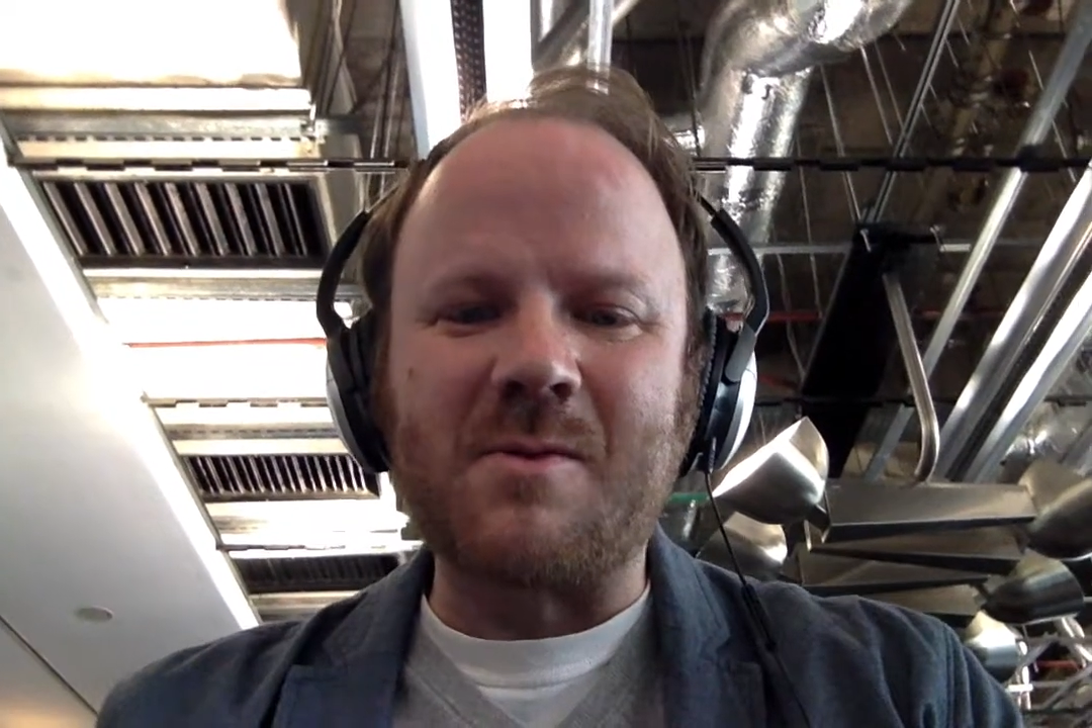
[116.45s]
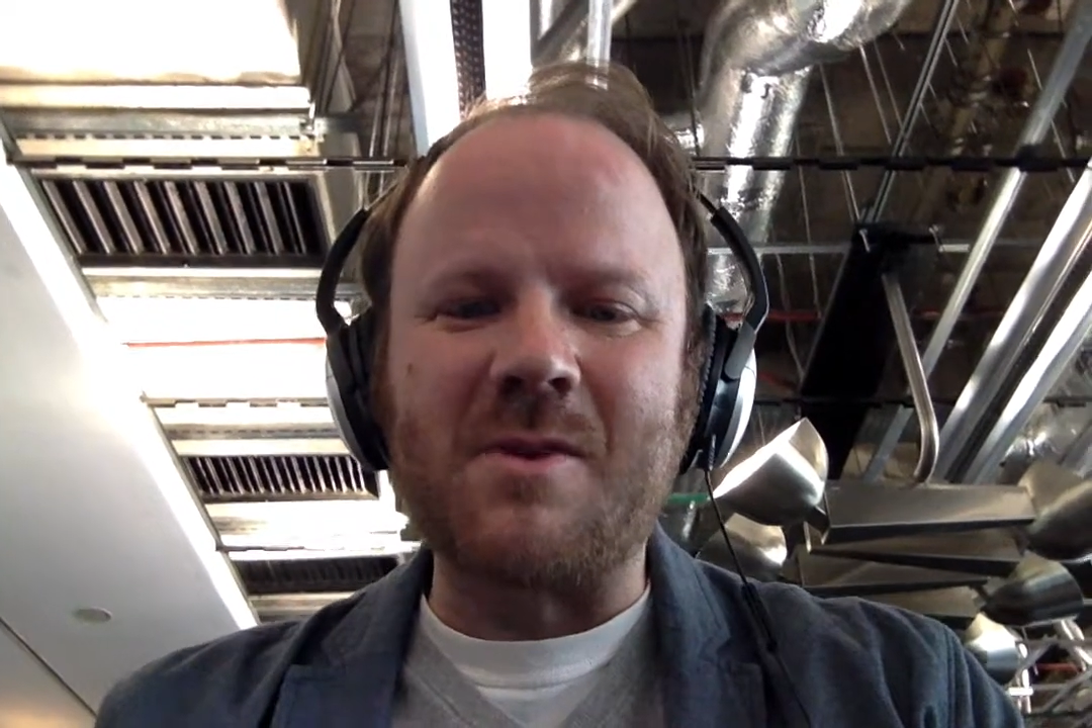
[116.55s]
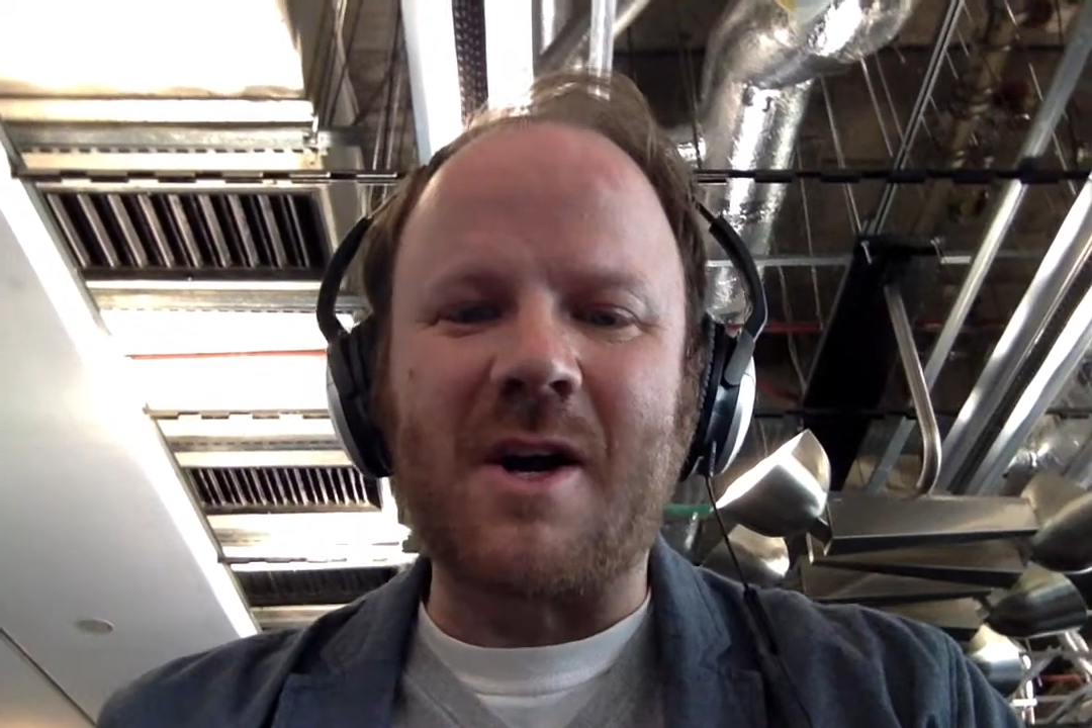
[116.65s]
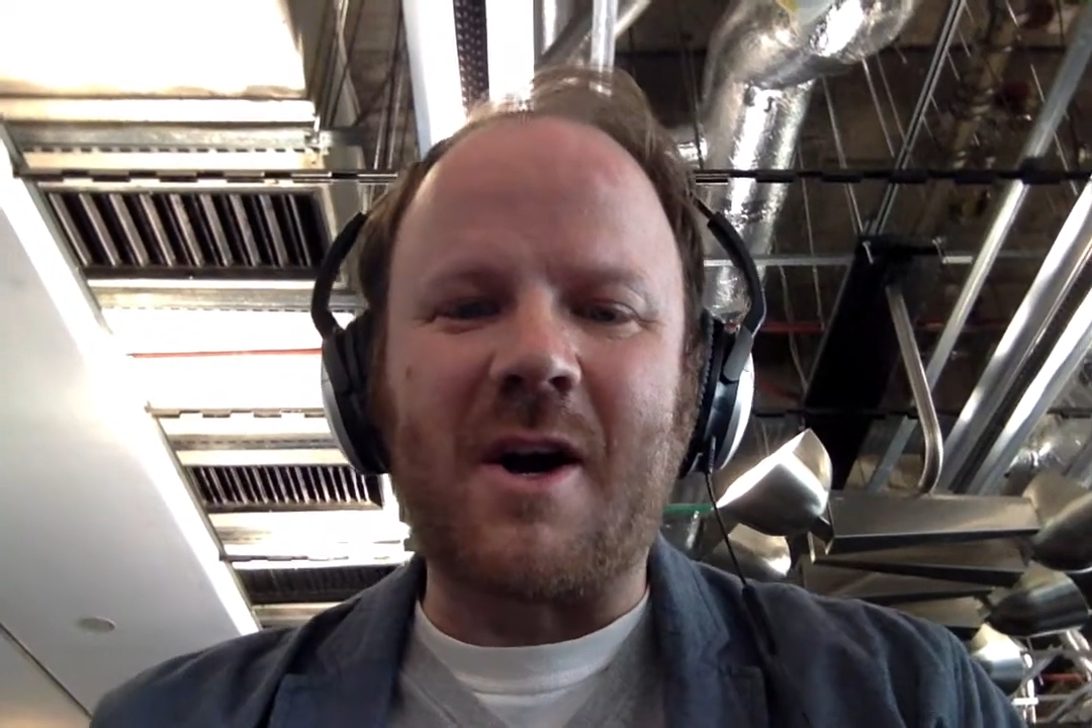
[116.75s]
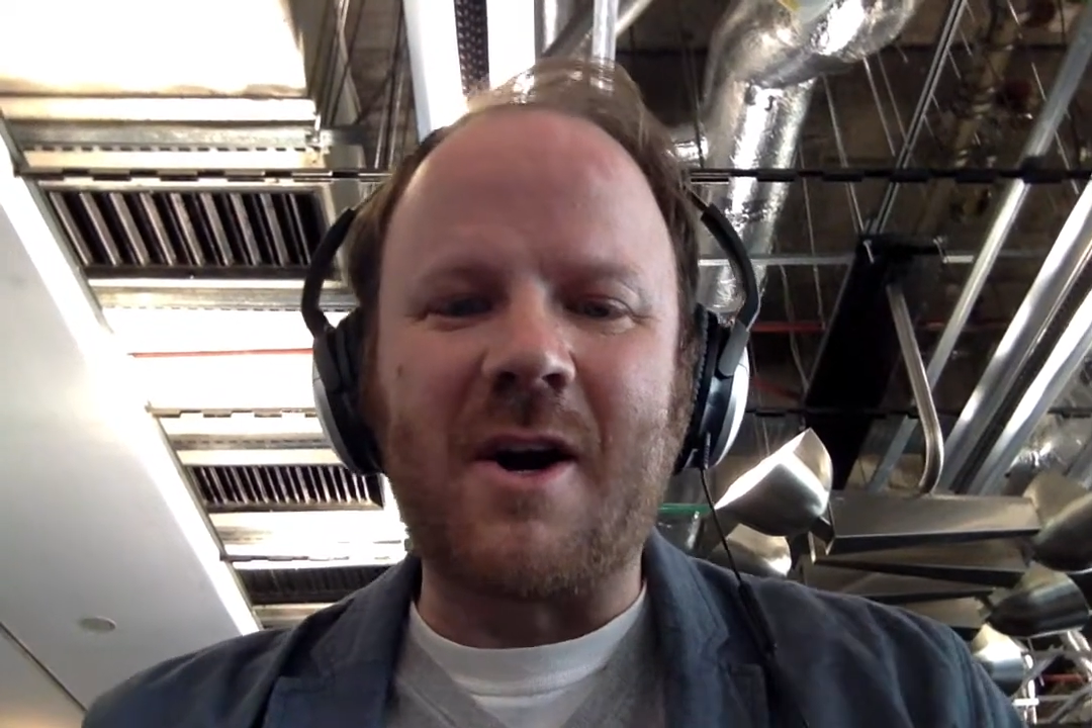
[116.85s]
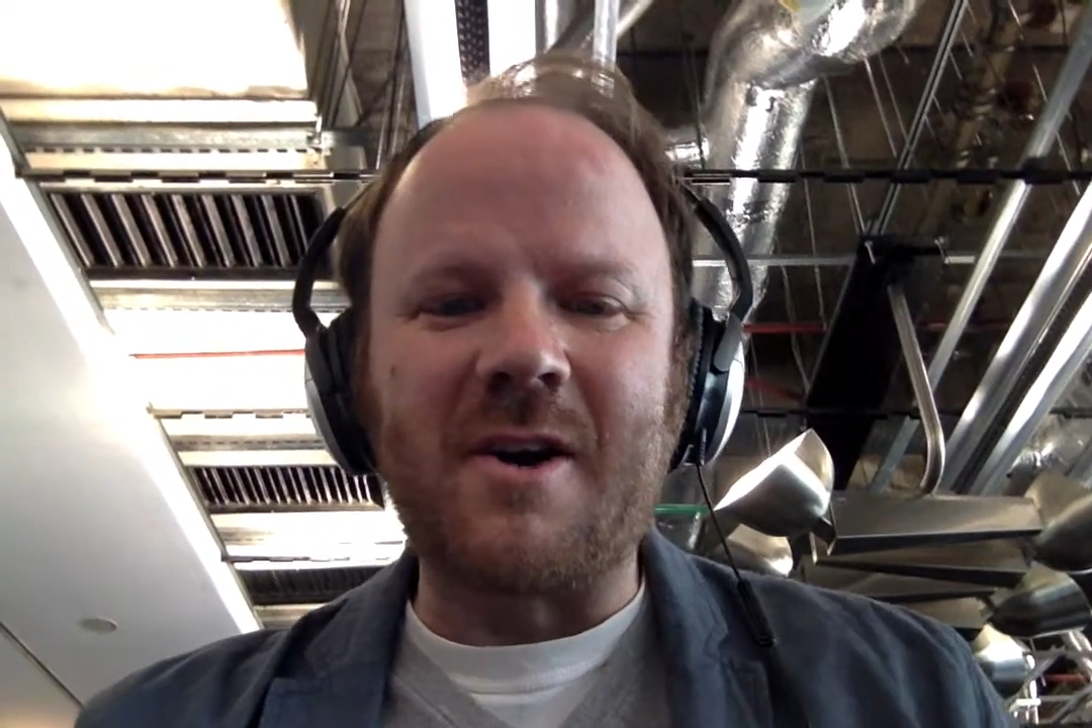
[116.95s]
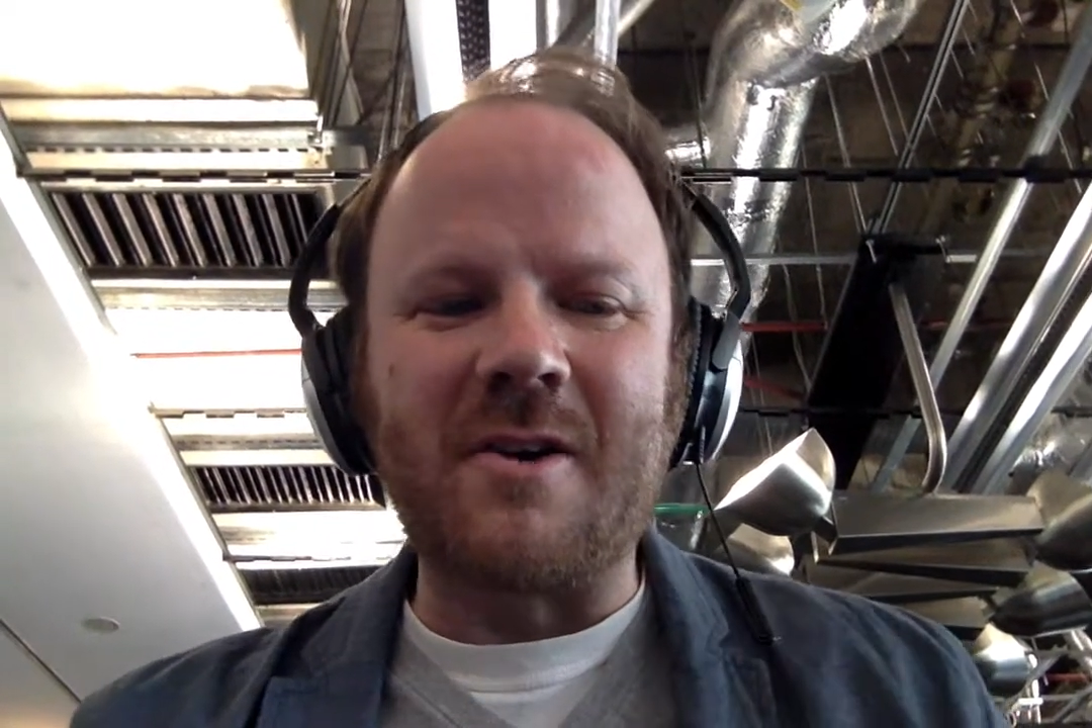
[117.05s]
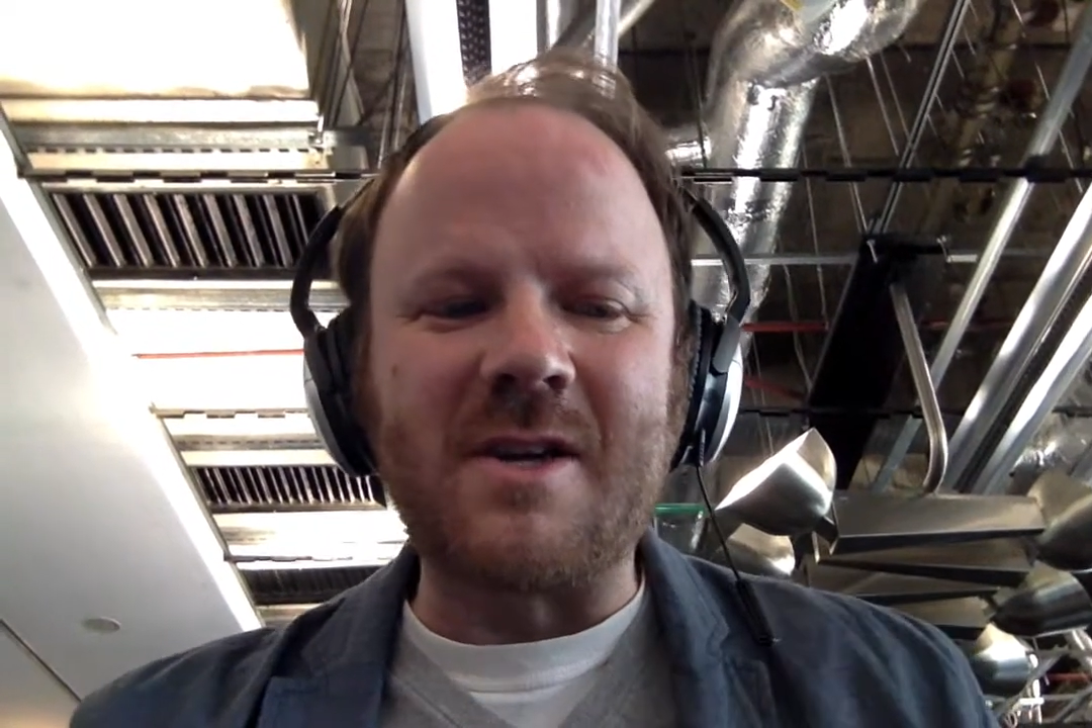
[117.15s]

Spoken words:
where the iron